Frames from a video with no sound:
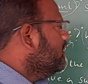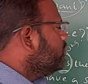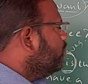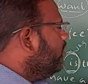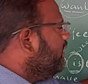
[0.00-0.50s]

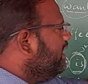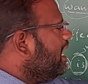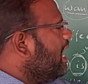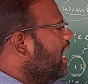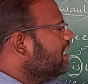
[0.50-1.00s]
So he
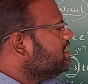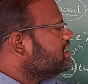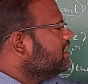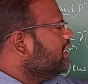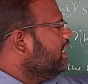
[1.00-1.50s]

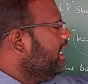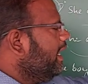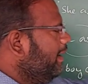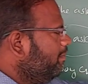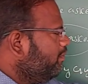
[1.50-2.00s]
asked
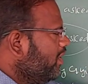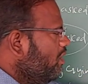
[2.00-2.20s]
him